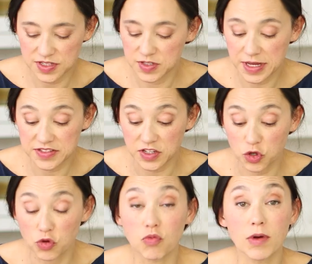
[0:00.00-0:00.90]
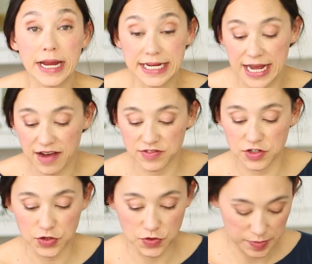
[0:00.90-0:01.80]
This makes a great
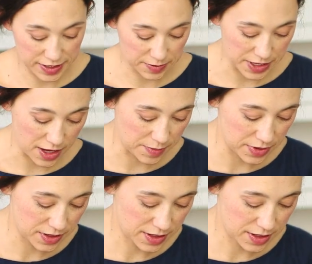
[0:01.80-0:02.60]
afternoon pick-me-up.